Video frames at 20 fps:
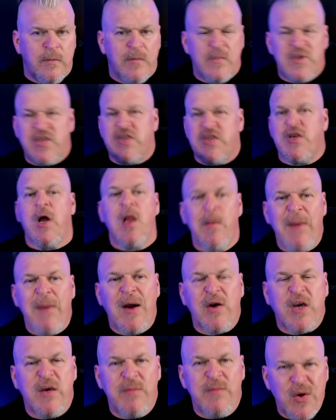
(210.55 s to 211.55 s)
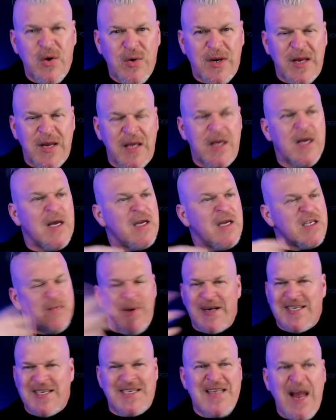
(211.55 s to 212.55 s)
This is all about community. It's
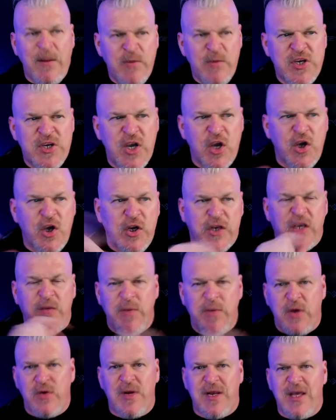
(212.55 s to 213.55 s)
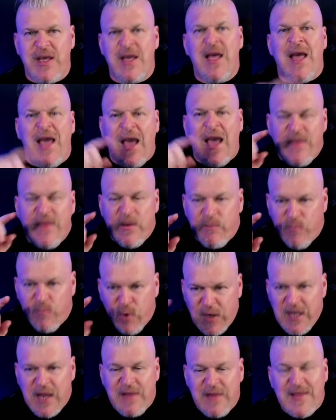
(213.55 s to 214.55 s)
about establishing a good community and then
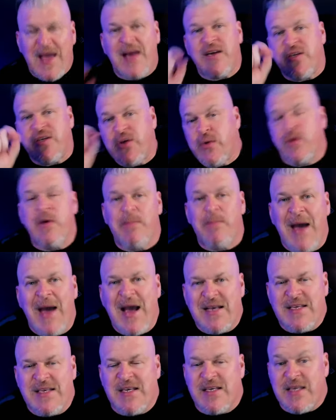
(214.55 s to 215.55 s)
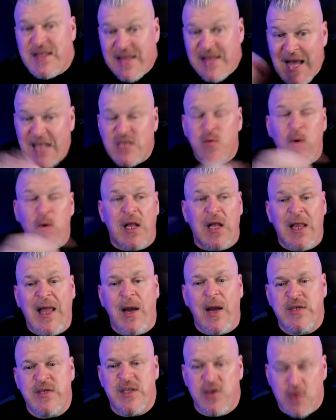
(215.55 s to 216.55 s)
bringing that to the masses. And that's what
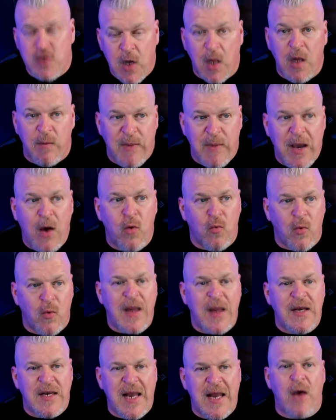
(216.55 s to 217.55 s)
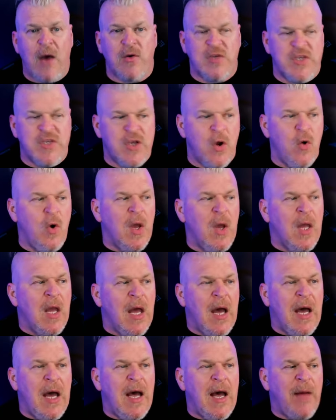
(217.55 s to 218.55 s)
Klaus is all about right now. So,
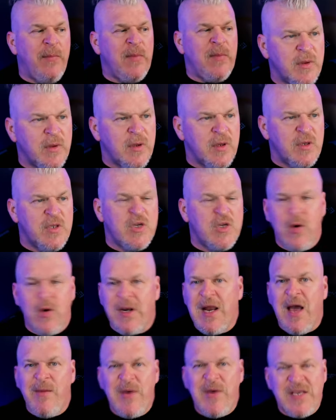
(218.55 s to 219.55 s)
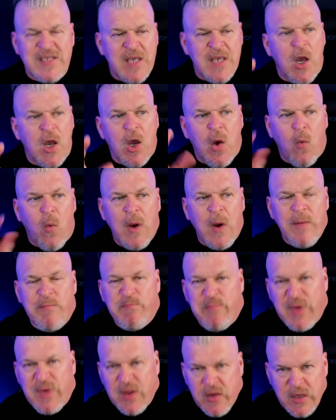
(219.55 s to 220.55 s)
tokenomics, 1
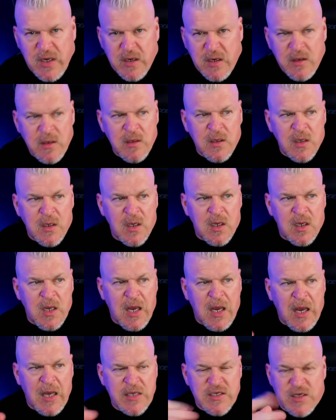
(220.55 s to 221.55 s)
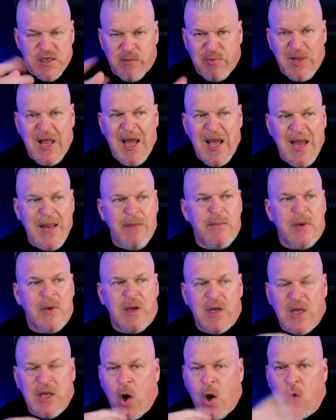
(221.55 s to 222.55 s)
billion supply,
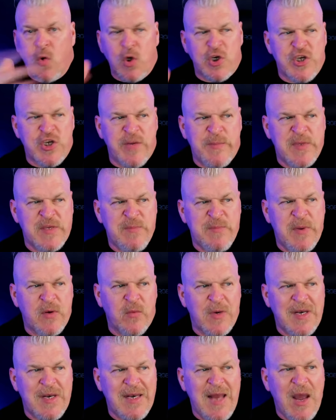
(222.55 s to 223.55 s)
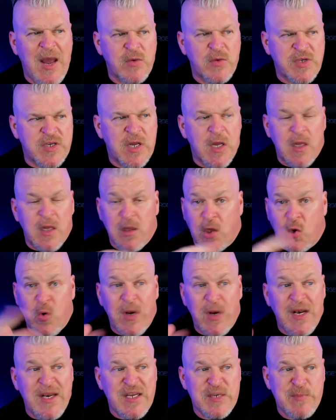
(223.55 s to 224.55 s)
ownership has been renounced,
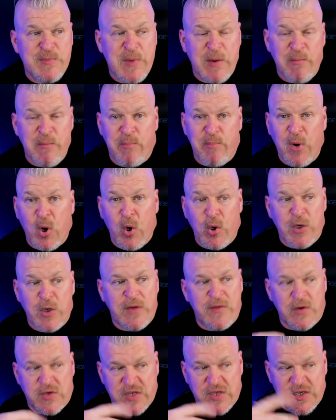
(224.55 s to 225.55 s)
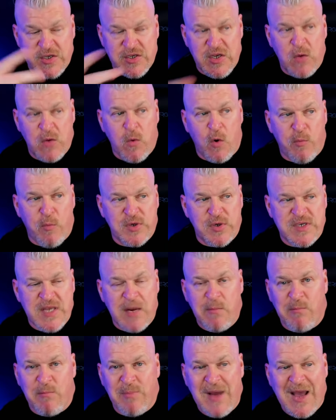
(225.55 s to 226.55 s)
liquidity's been burned, there's a
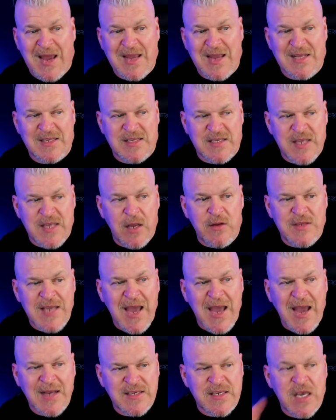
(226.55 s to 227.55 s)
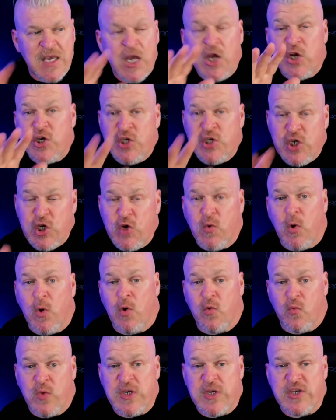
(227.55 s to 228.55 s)
0% buy and sell tax. Do your
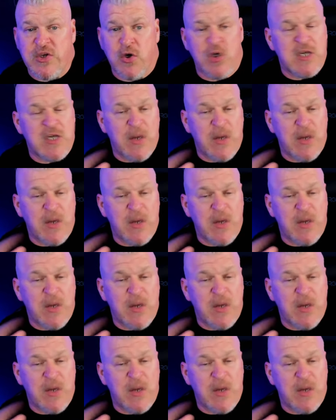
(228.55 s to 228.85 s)
own research.